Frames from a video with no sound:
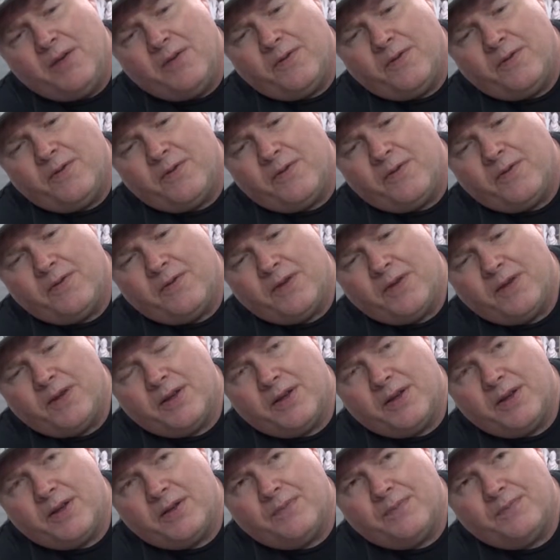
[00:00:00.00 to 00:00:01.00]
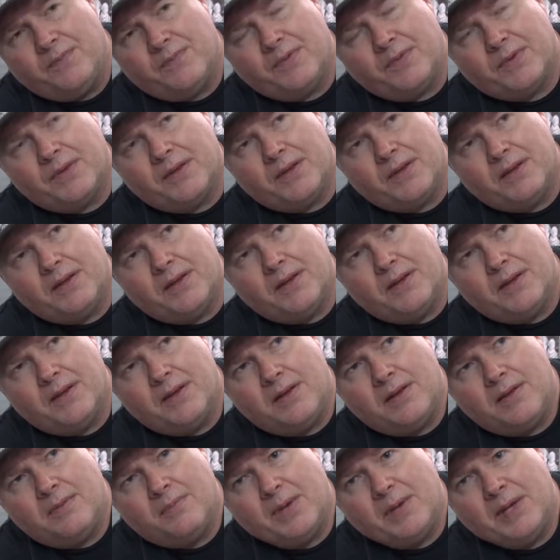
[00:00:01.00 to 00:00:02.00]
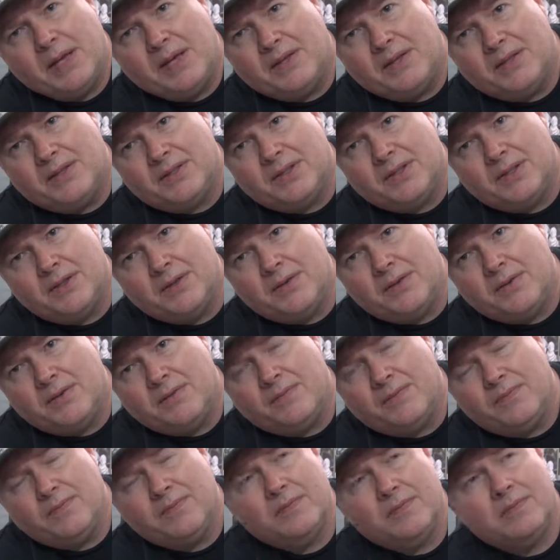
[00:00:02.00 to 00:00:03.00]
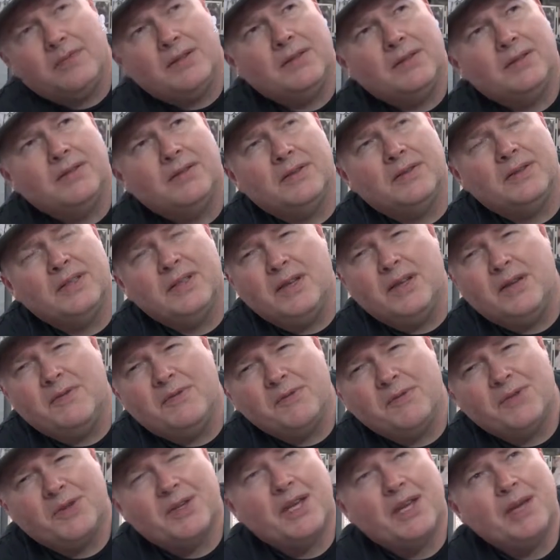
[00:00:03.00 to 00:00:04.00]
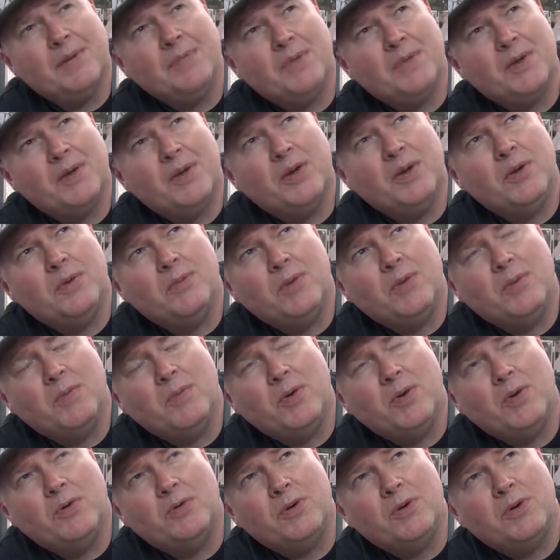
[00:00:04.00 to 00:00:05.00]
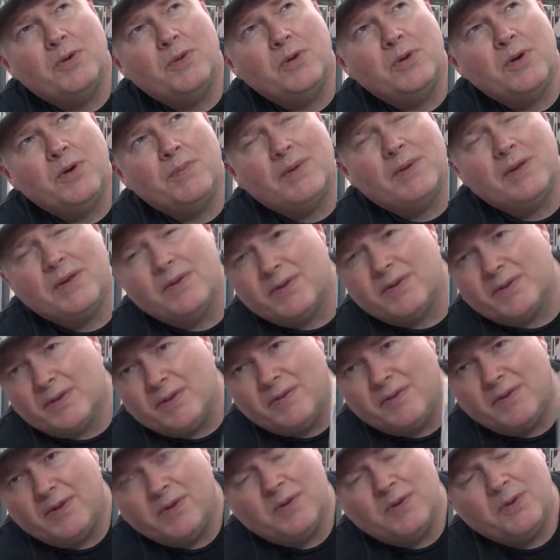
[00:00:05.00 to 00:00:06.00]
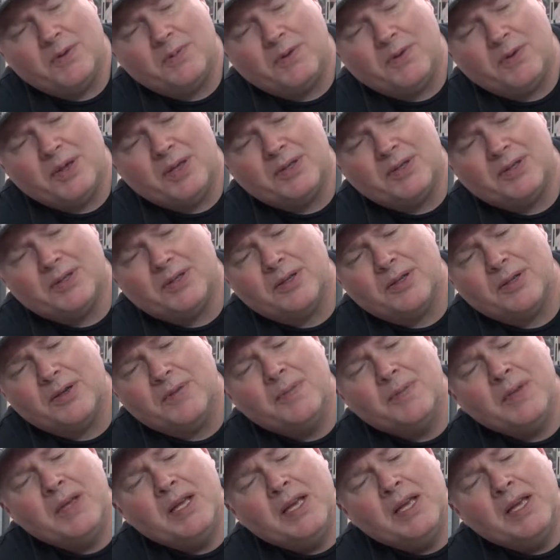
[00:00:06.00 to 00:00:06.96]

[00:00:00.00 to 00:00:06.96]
for the PS2. I don't know if it was a GameCube port or not, but there's something on the PS2.